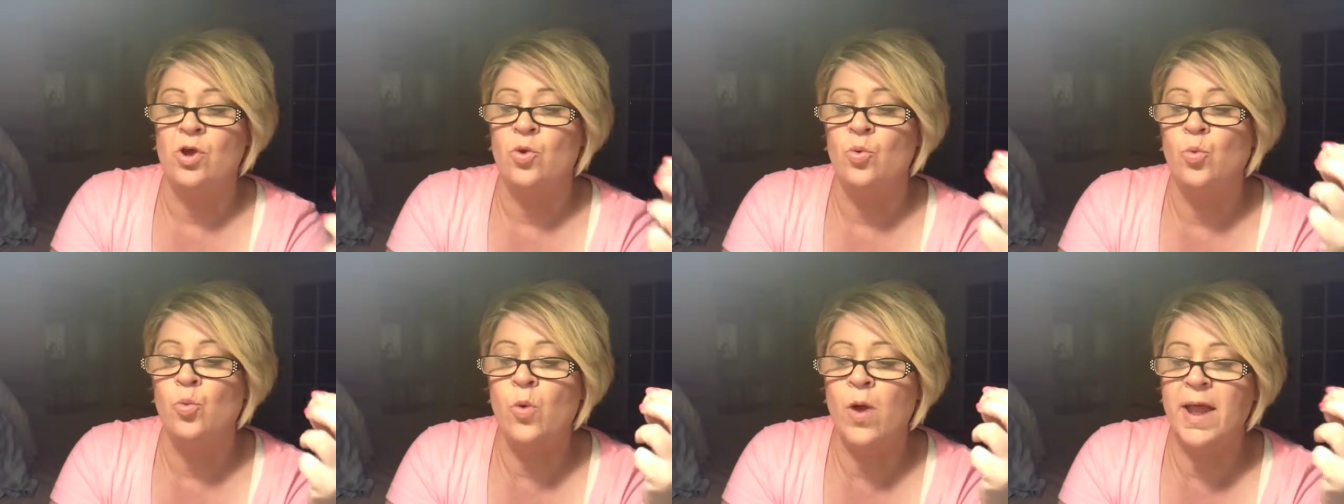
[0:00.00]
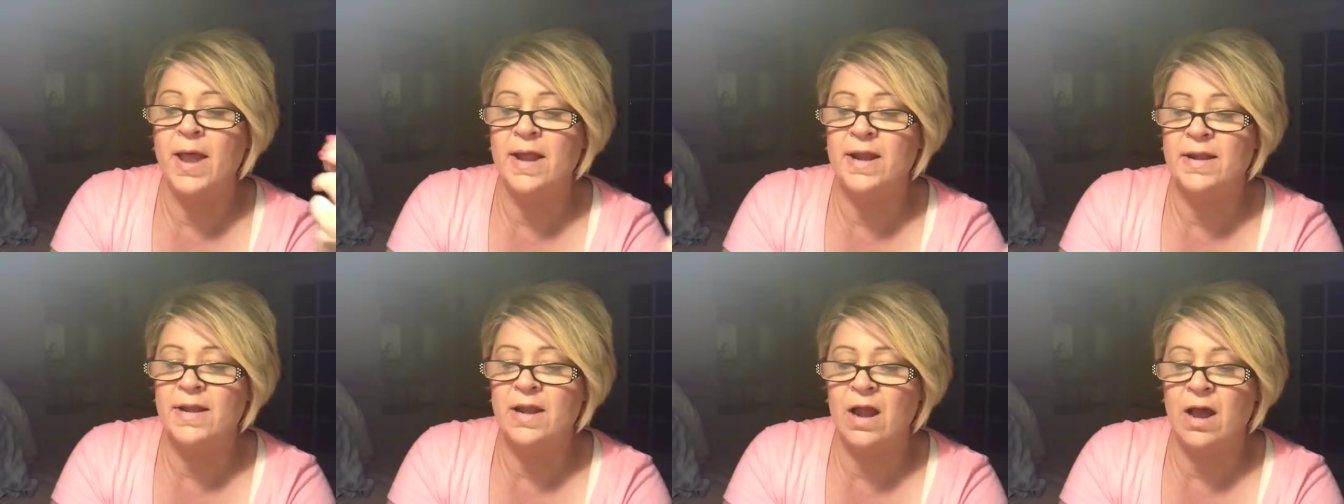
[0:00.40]

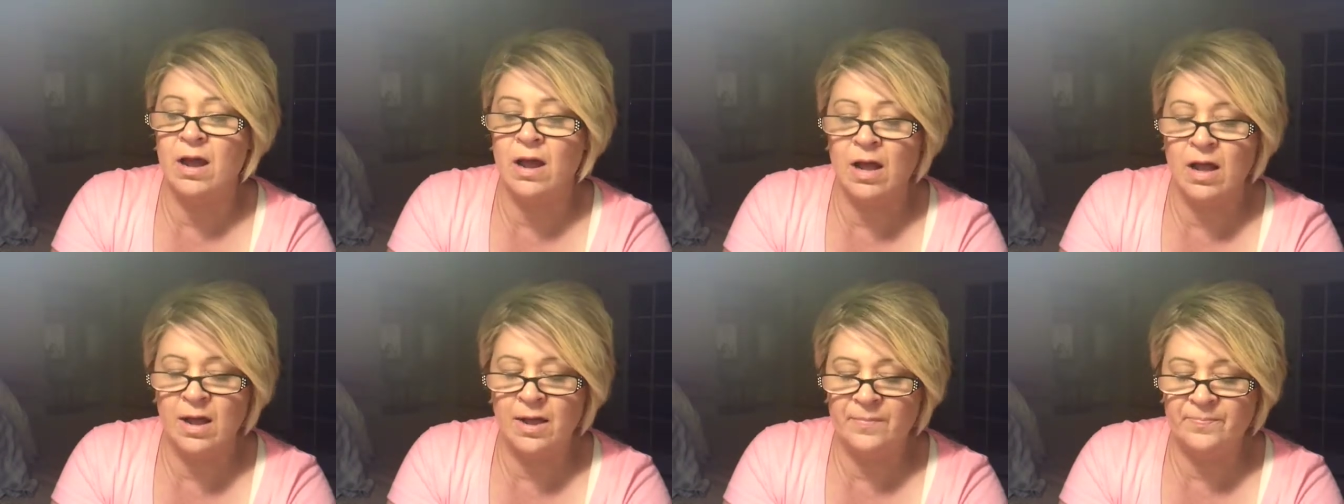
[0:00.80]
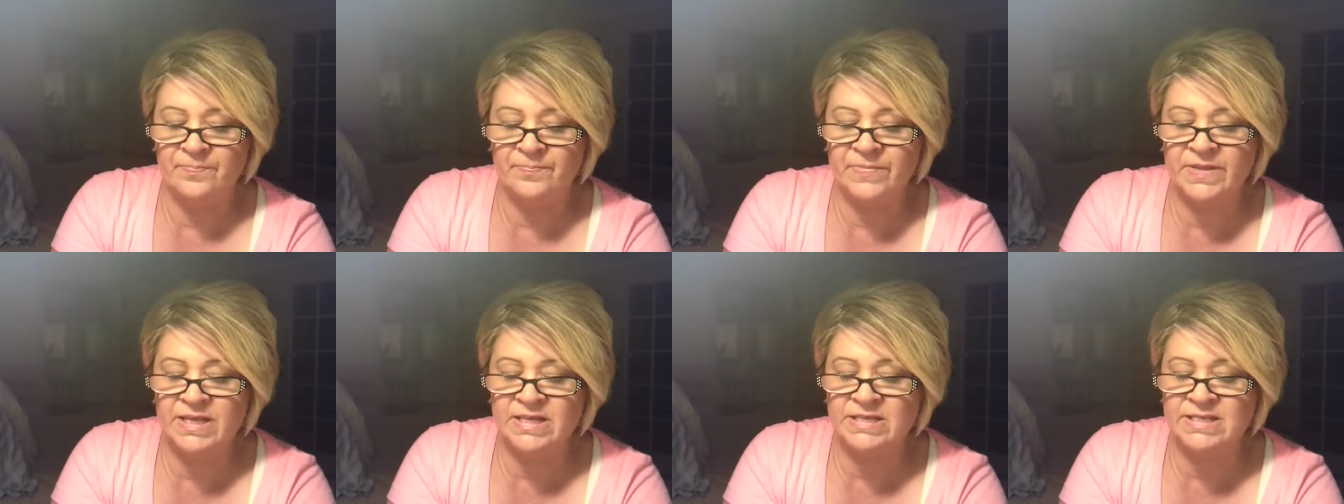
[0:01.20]
when
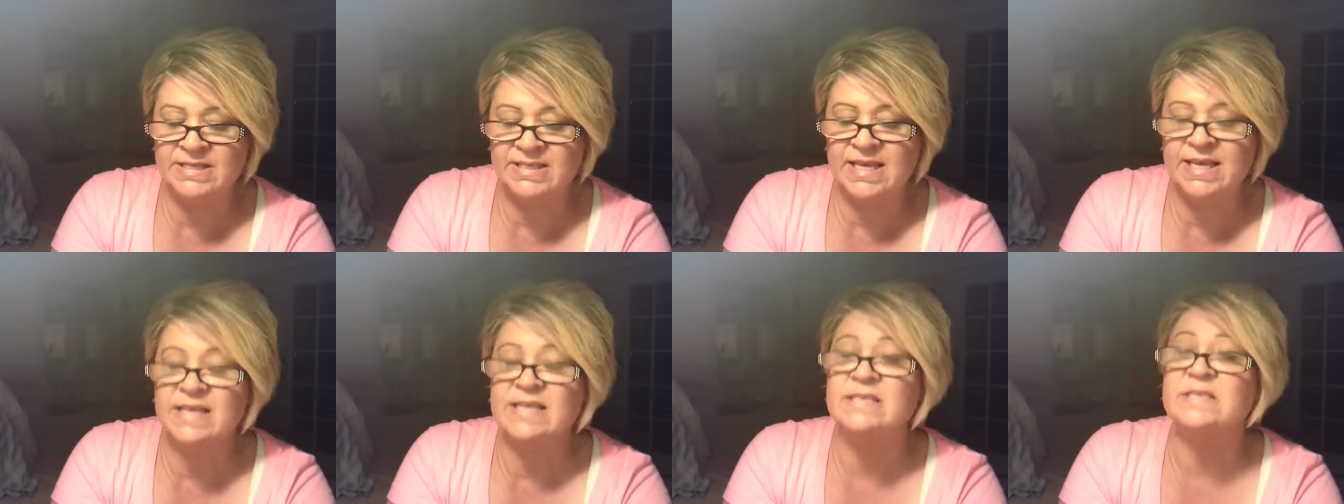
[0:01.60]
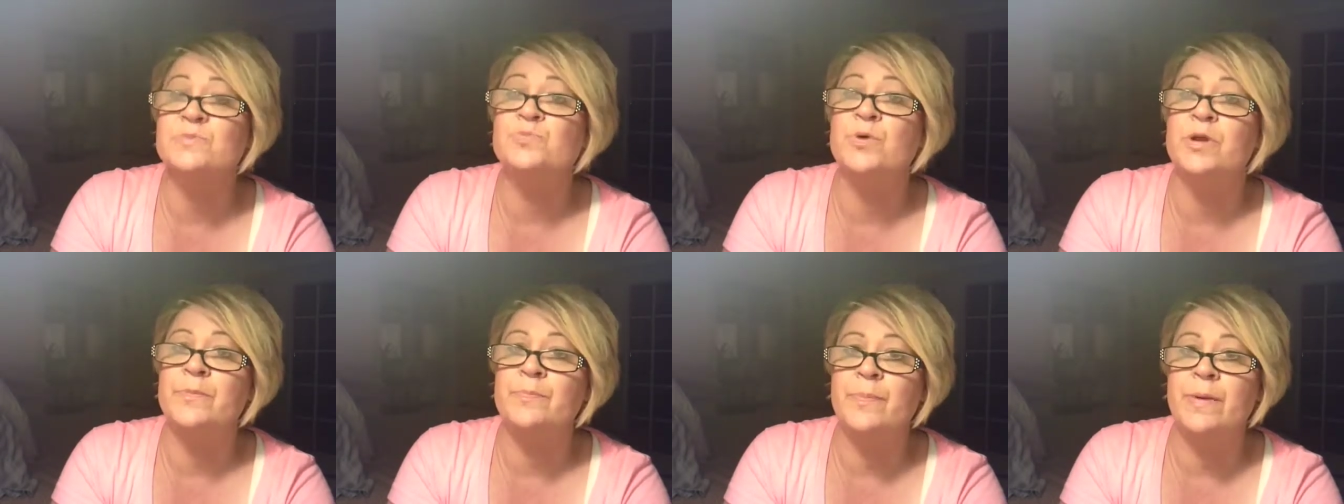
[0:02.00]
these things
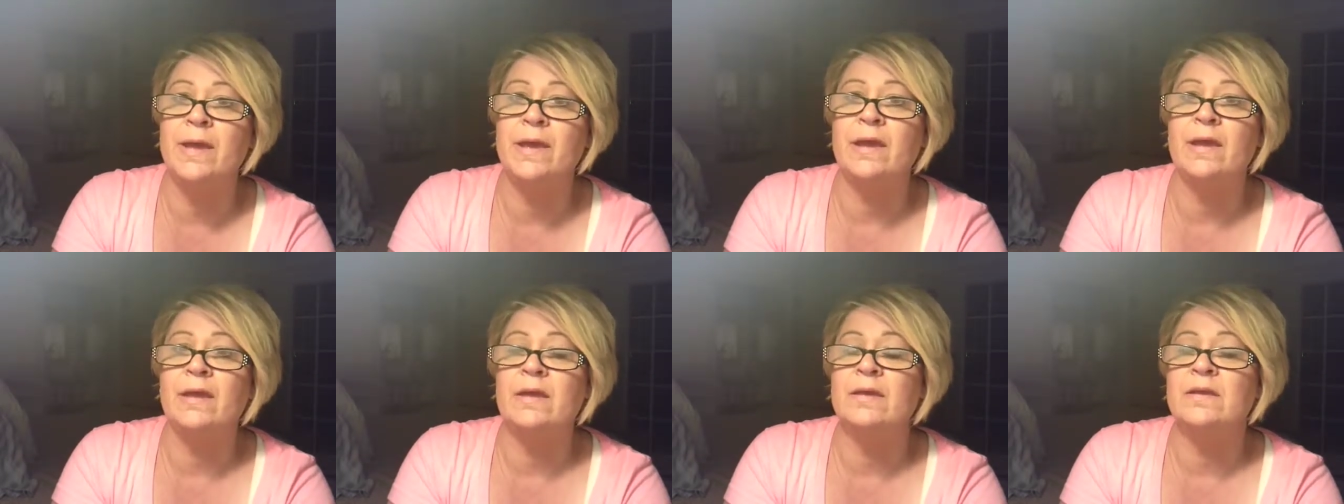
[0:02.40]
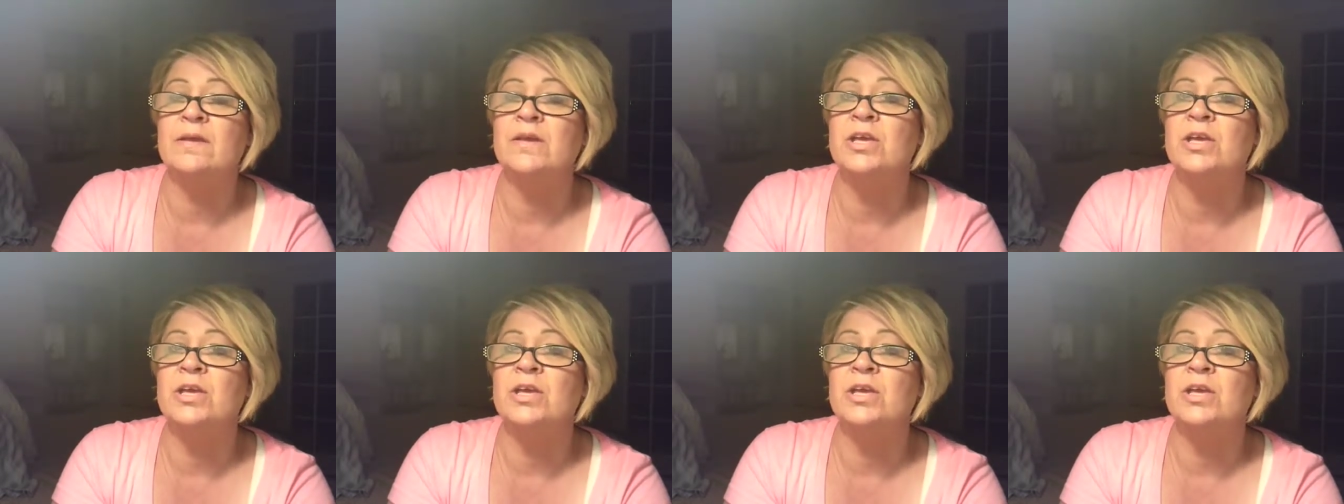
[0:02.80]
would be,